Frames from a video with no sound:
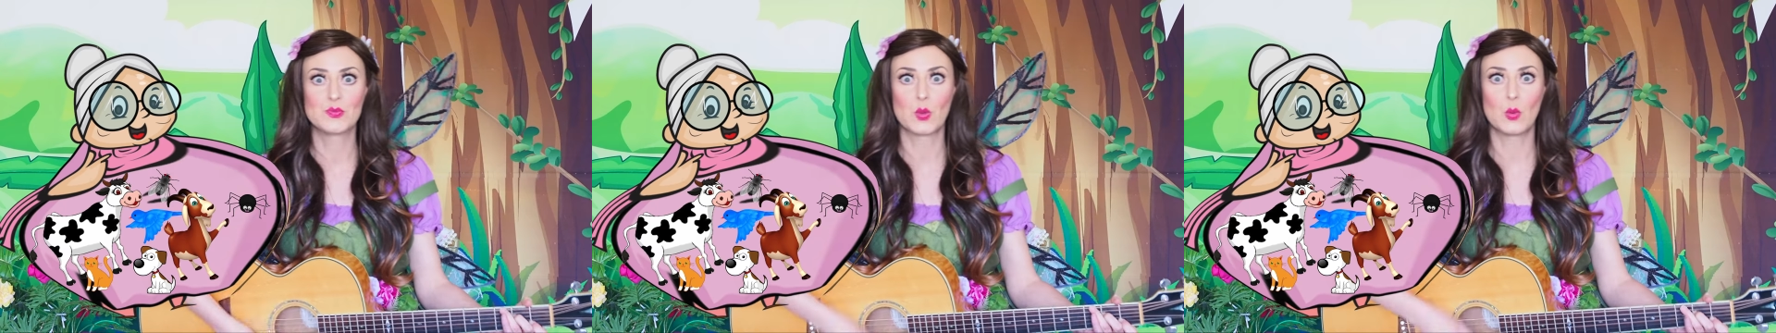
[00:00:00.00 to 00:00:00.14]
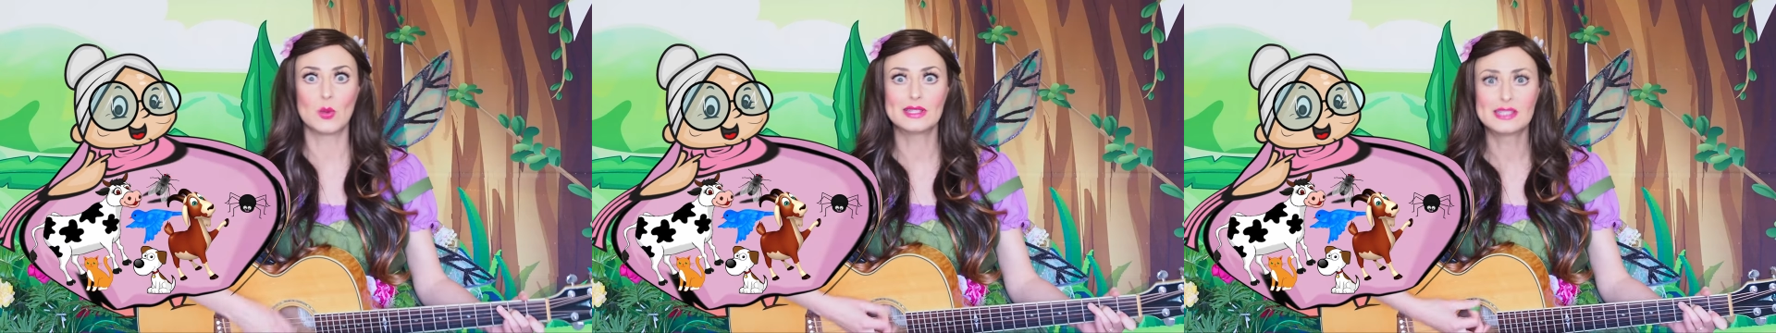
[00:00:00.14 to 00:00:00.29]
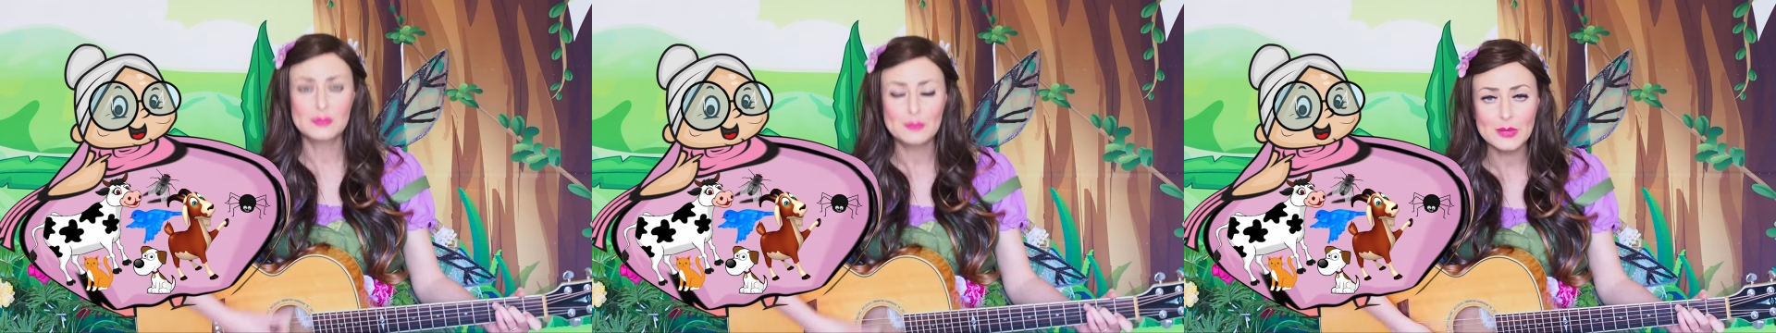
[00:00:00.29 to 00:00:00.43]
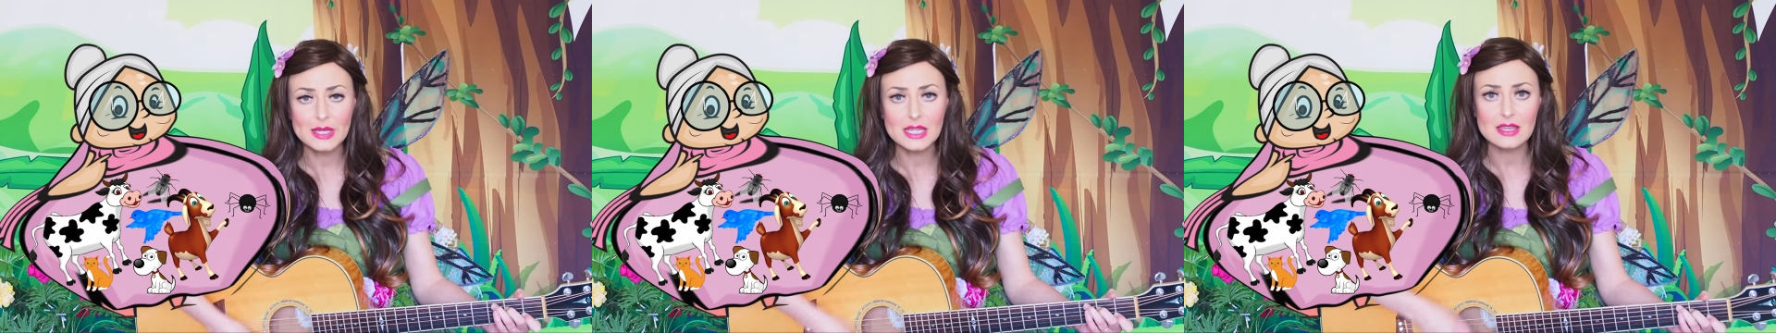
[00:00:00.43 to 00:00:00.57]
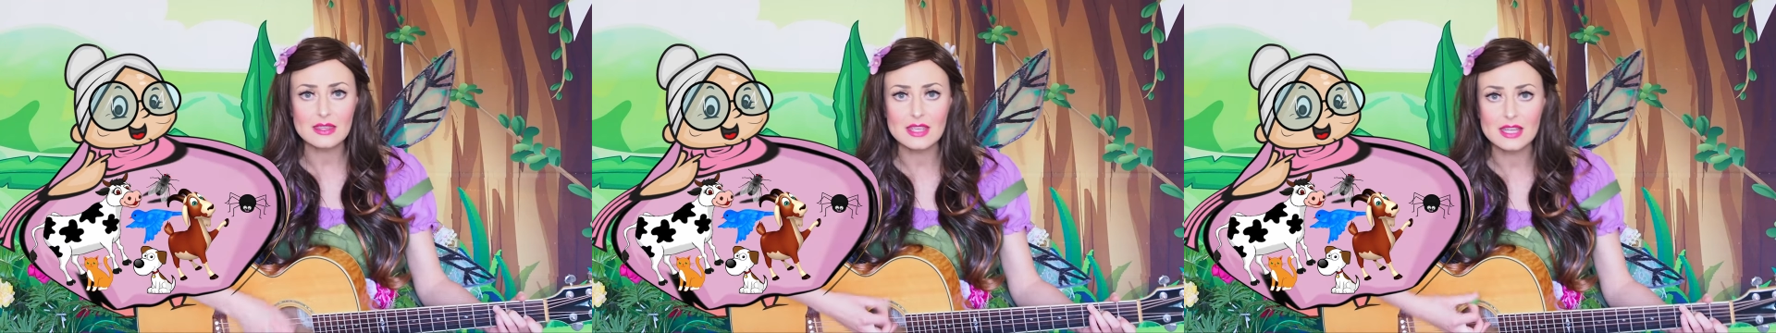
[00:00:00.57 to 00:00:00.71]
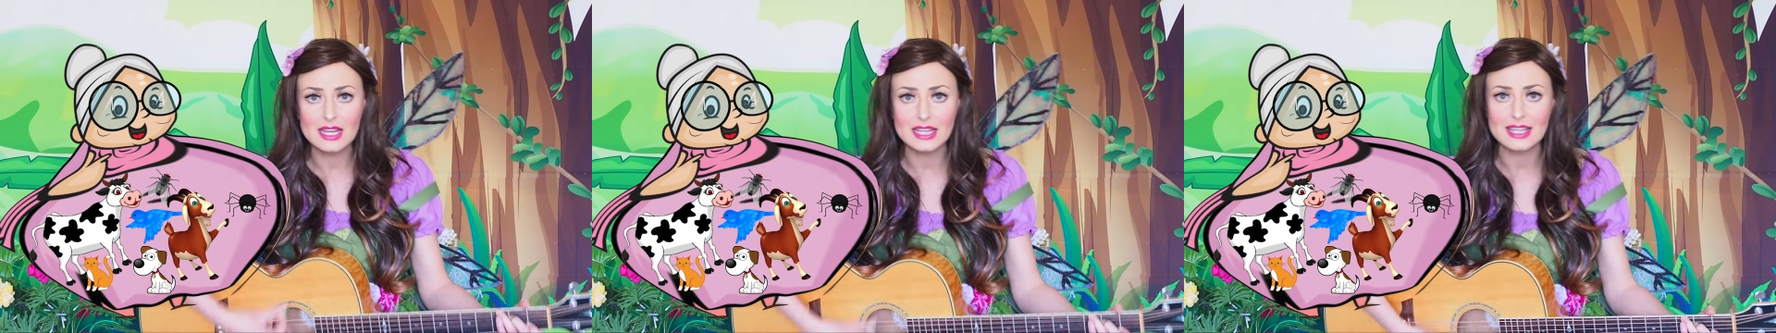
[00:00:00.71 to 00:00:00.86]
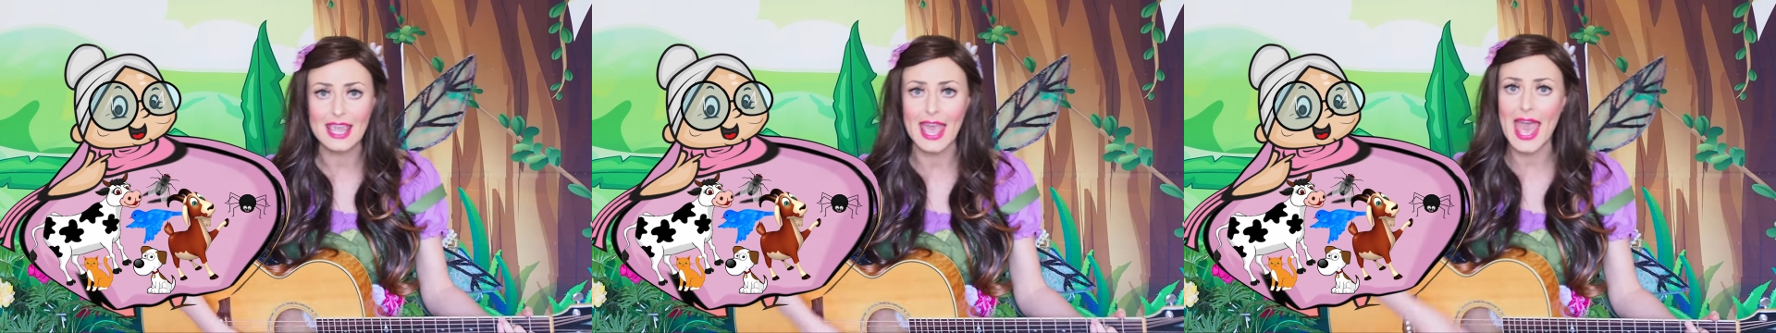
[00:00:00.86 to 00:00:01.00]
What's bigger
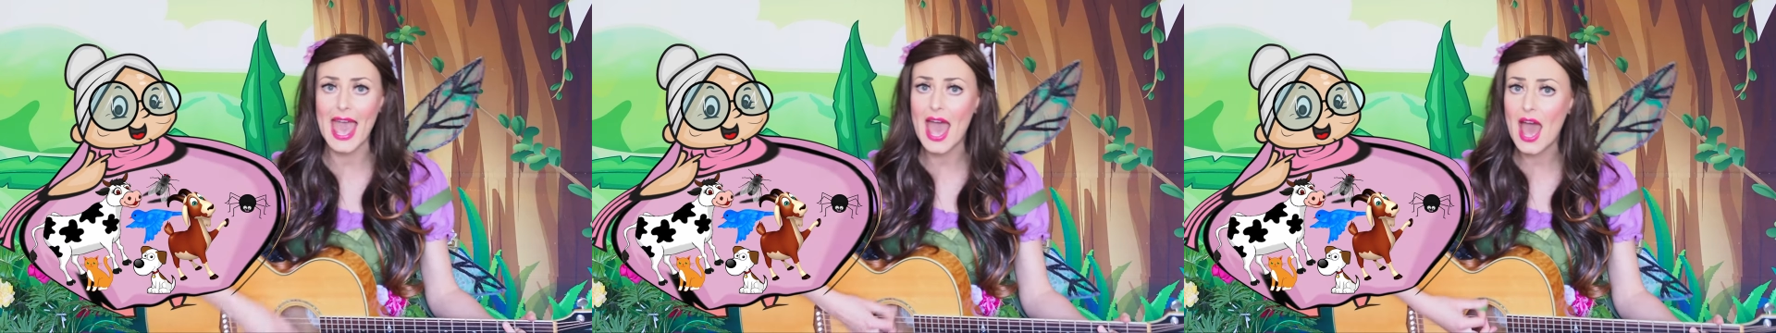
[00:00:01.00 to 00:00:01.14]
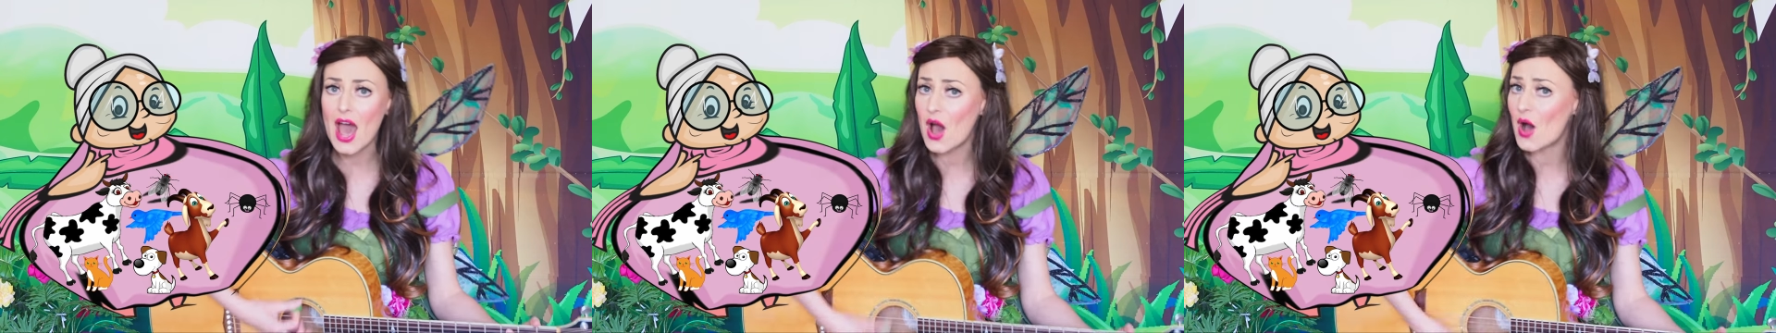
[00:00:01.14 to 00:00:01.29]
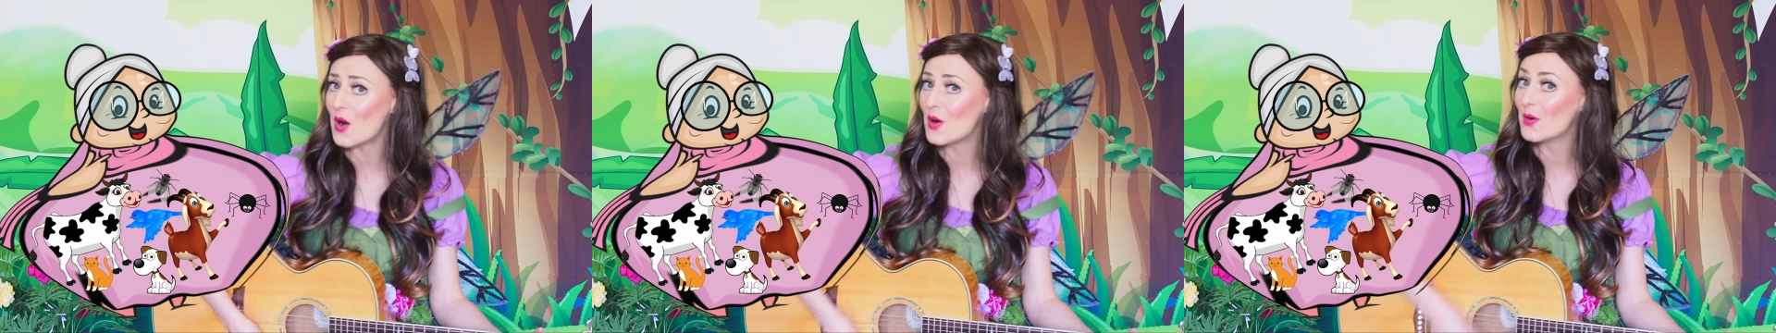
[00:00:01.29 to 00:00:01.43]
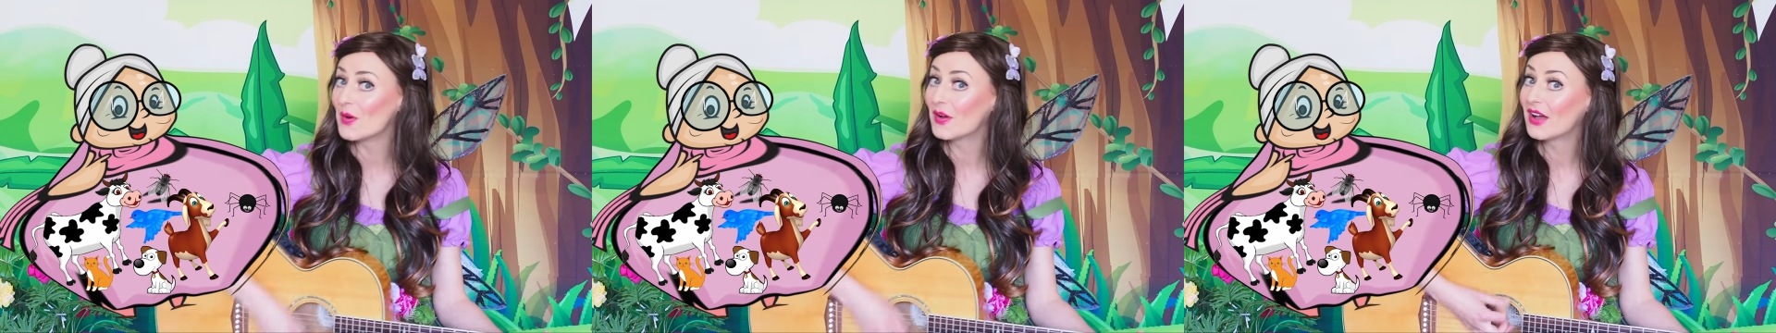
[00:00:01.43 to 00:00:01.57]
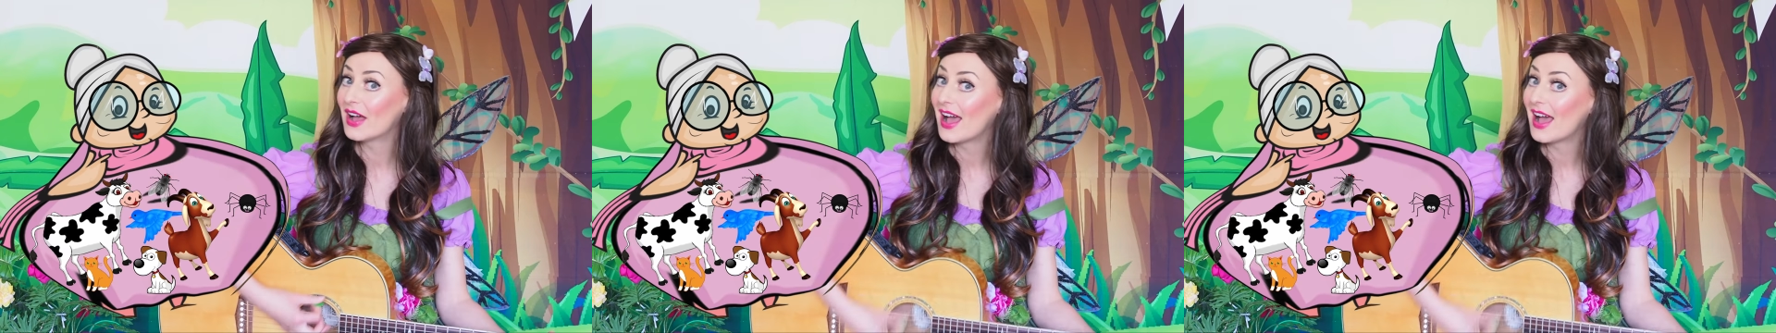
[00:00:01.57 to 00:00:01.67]
than a cow?